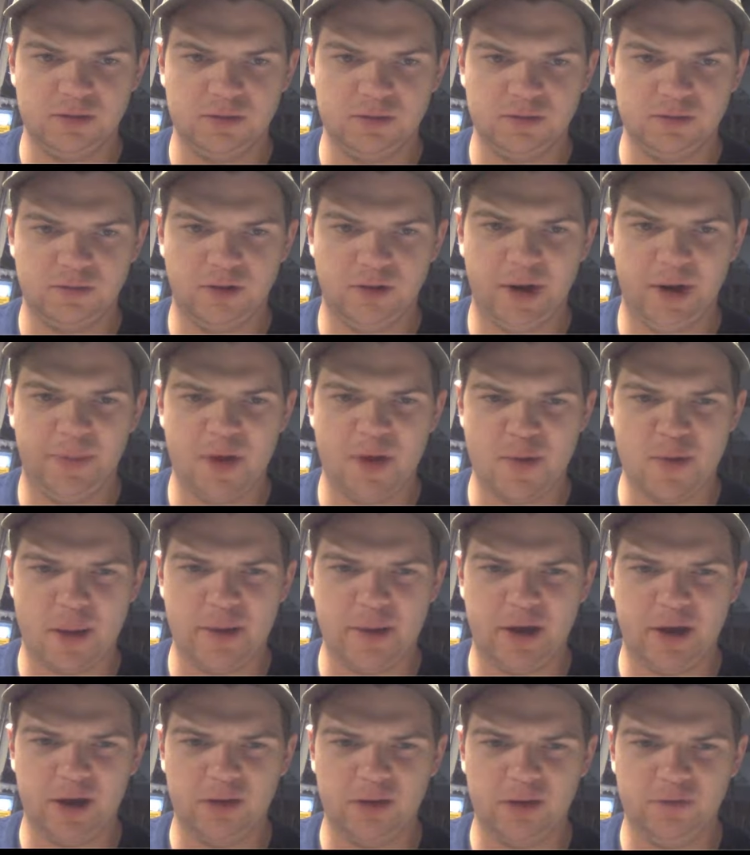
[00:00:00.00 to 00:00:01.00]
Right there,
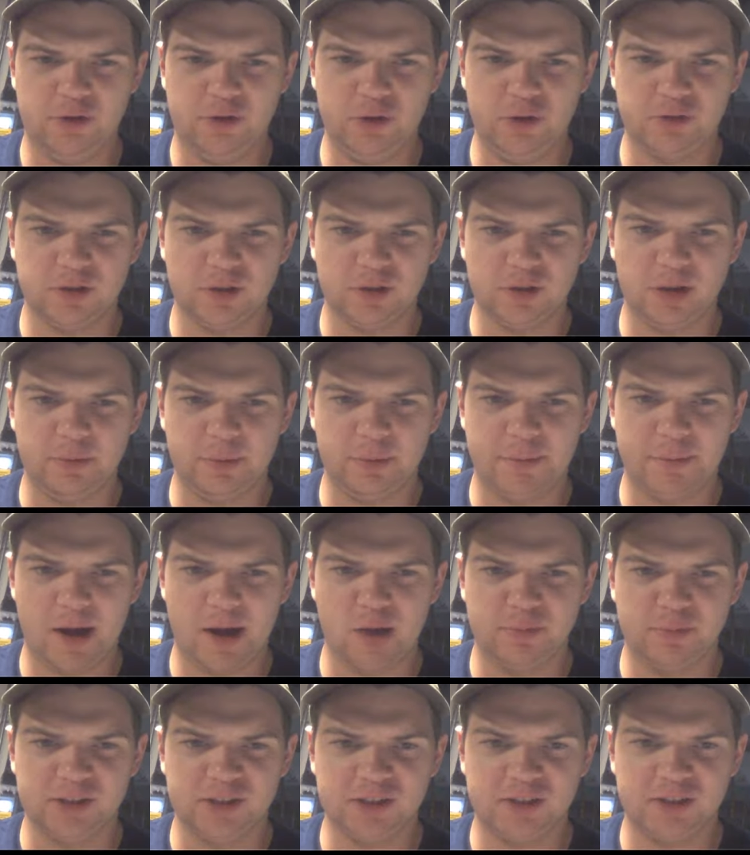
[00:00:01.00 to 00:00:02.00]
probably could have used a little bit
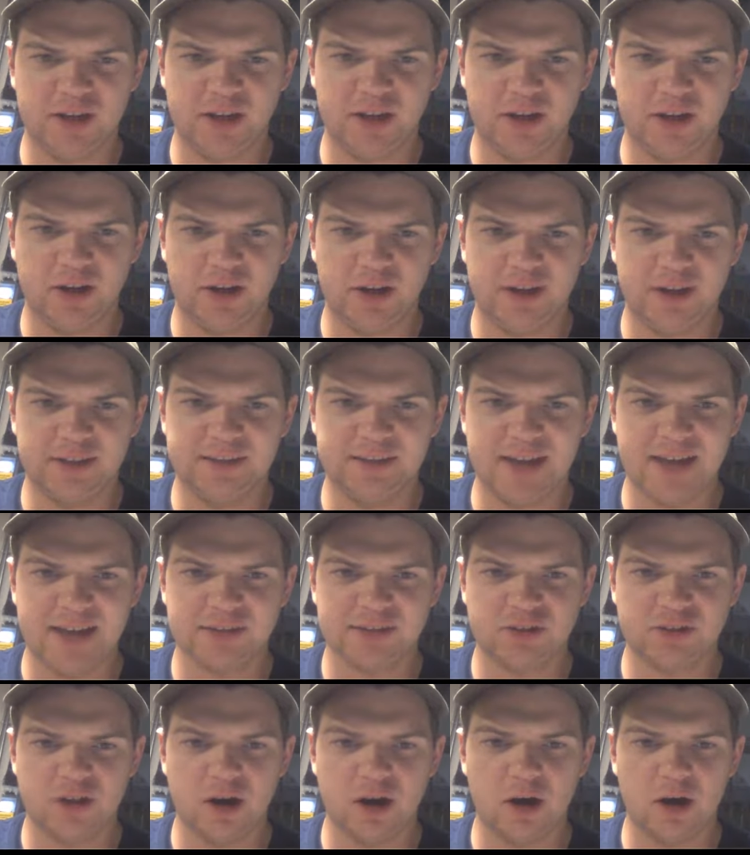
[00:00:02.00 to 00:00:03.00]
better positioning. Good
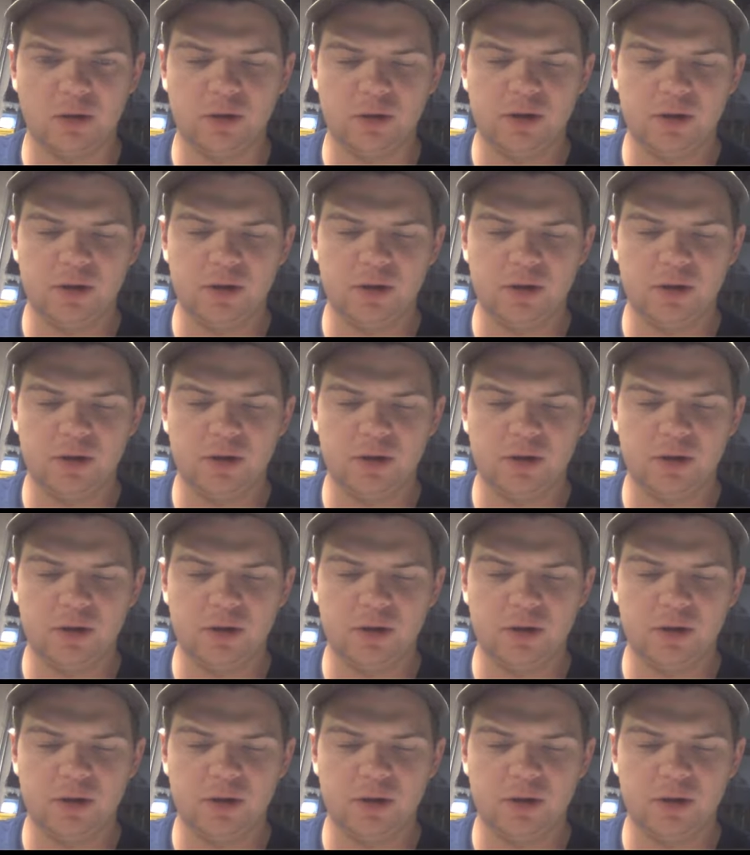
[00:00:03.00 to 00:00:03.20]
contest, though.